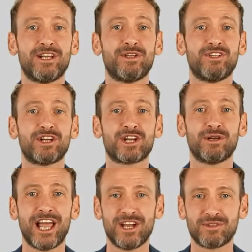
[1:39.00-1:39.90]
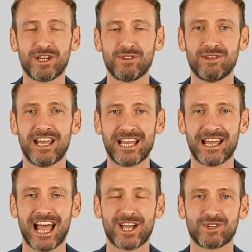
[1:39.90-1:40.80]
to show you how you can create
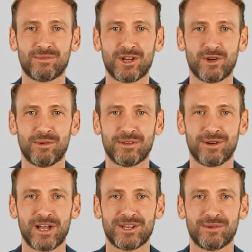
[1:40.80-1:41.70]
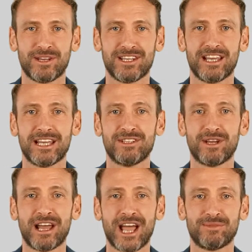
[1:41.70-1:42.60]
an attribute with multiple
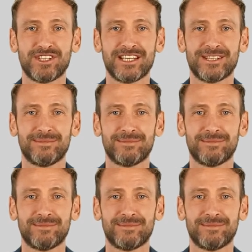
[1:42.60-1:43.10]
selectable options.